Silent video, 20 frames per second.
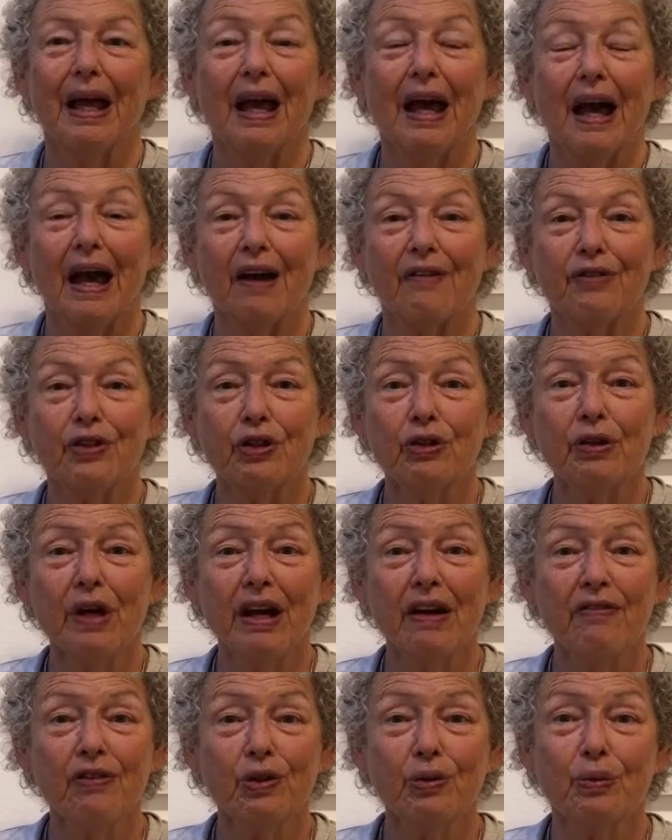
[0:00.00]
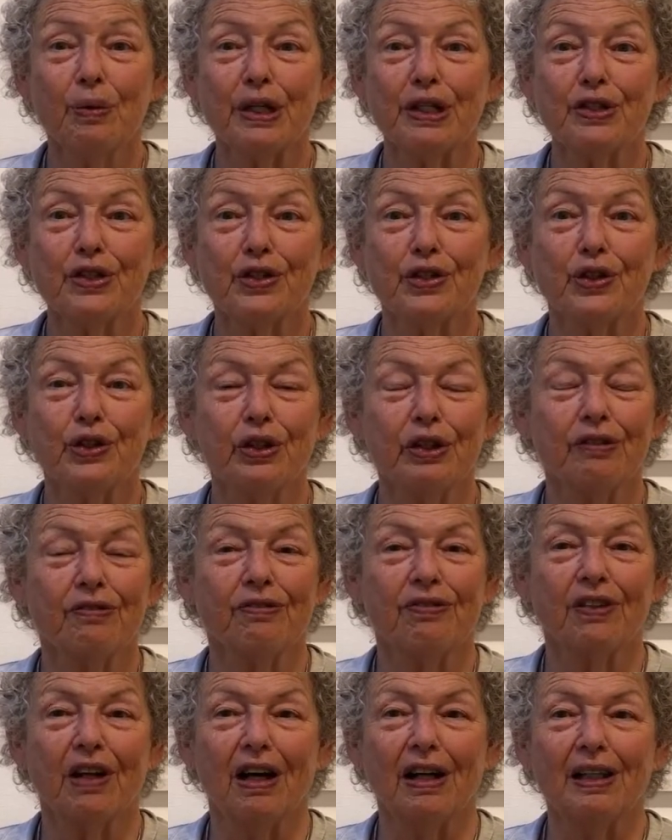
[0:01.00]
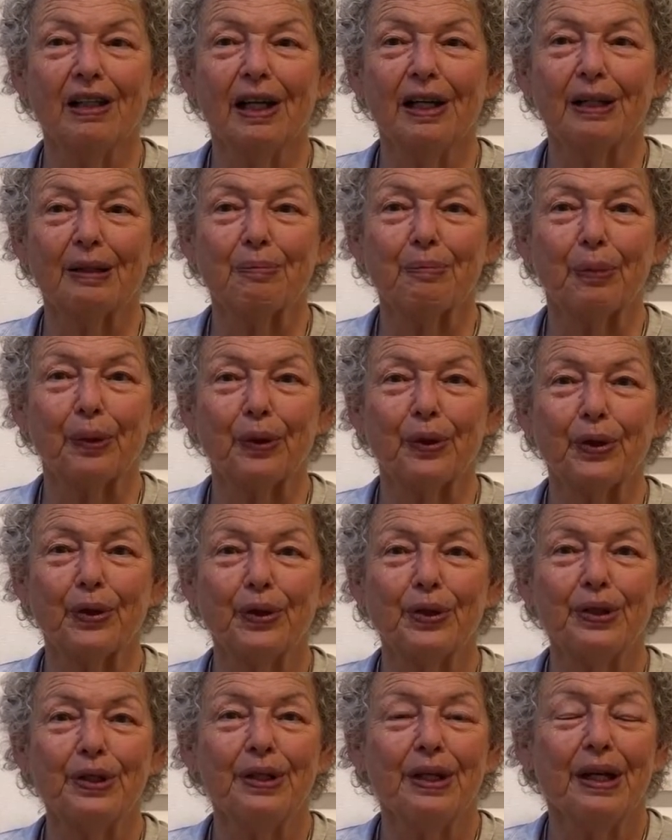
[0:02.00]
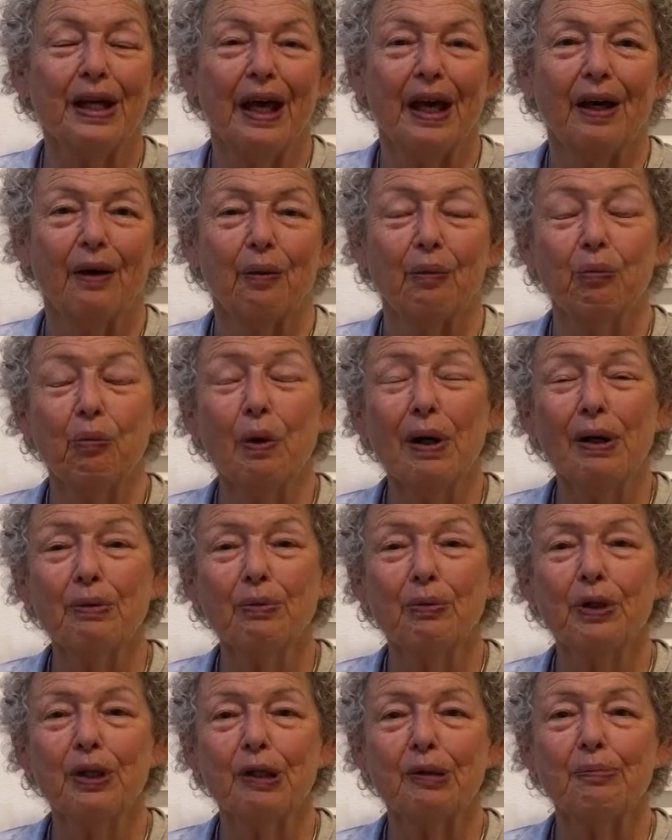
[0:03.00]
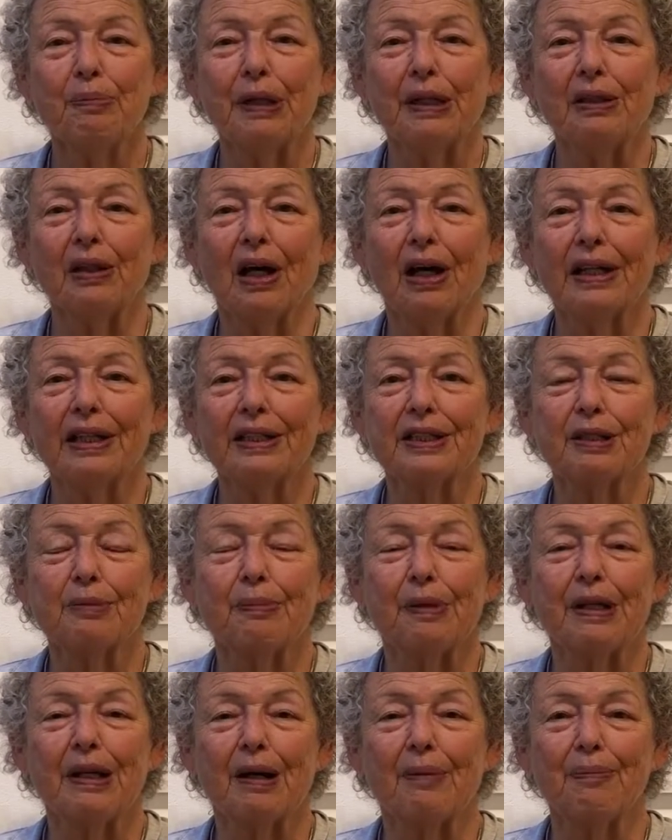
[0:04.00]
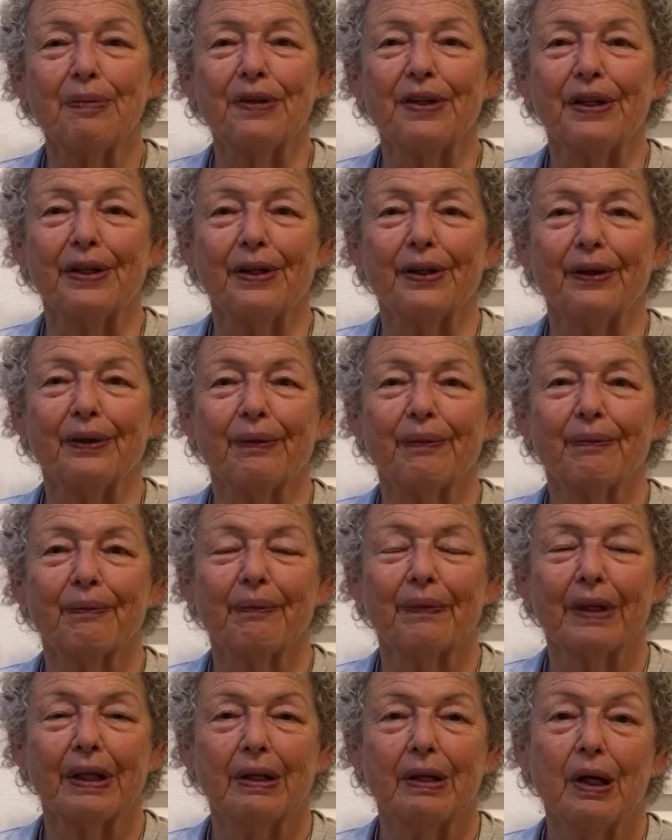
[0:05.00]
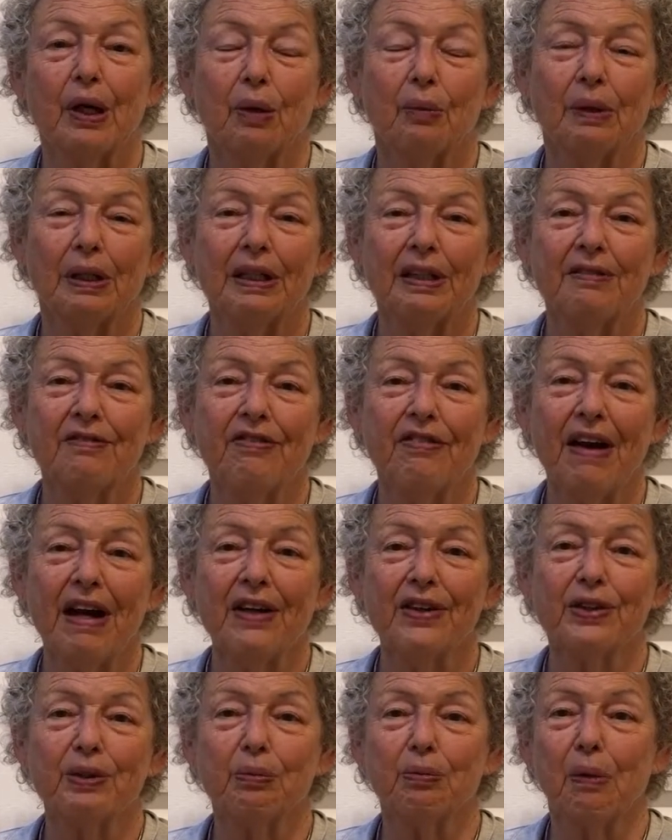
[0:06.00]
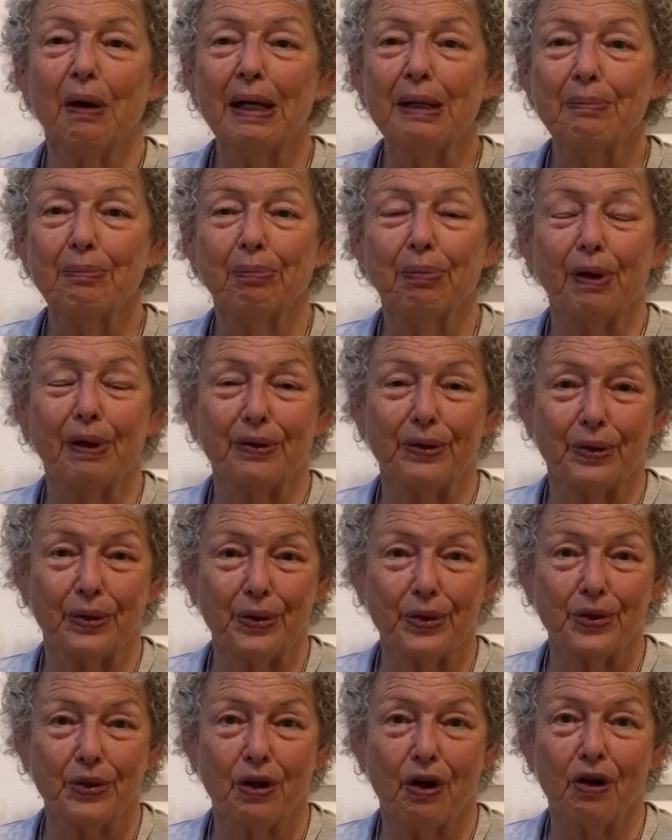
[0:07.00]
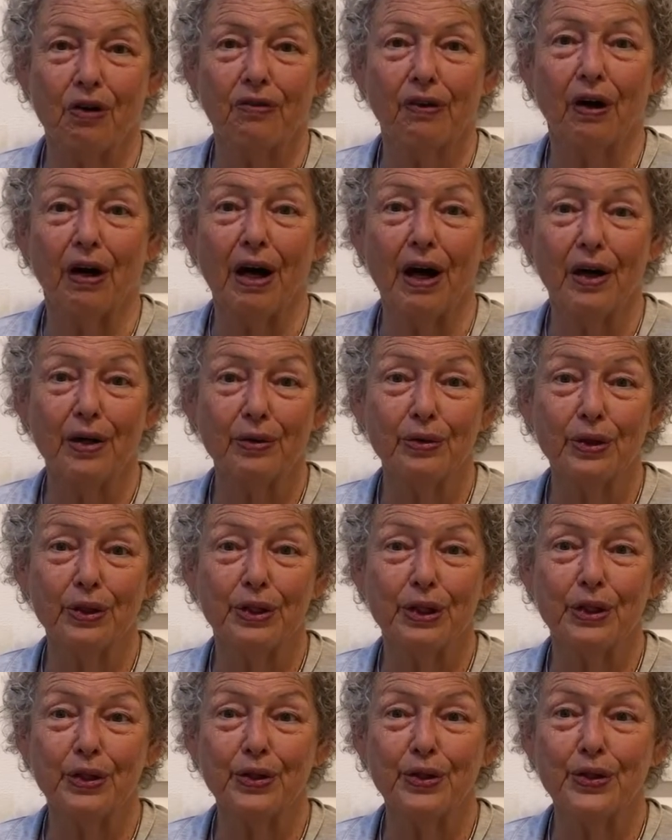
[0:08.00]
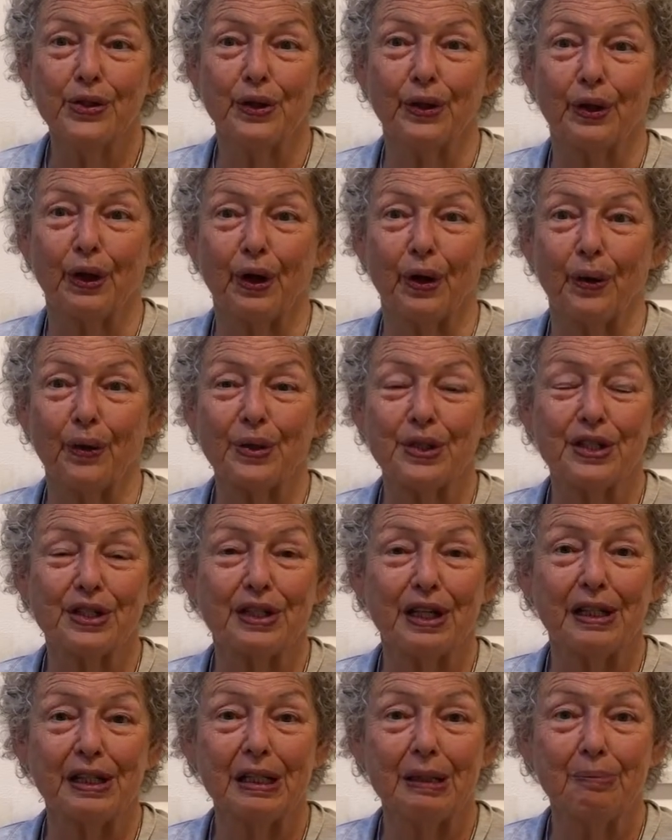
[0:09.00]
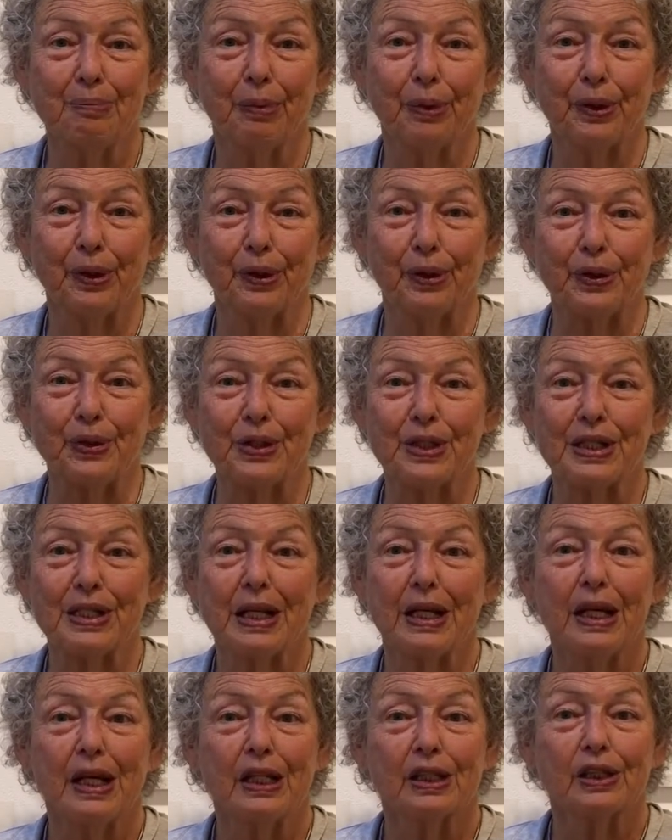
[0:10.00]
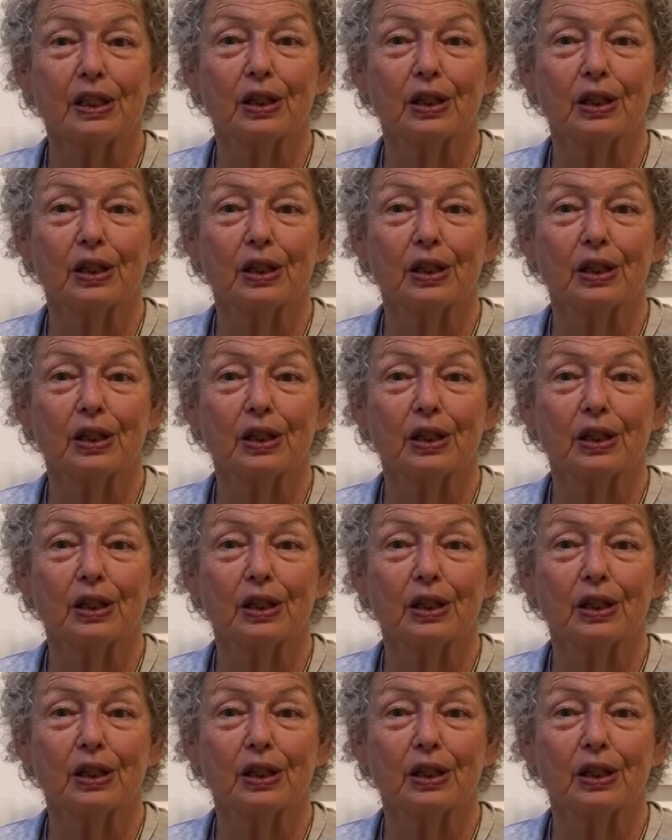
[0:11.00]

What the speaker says: Have you ever wished you could fly like a bird? What would it be like to be up there? Well, in fact, the Wright brothers, over 100 years ago, studied birds to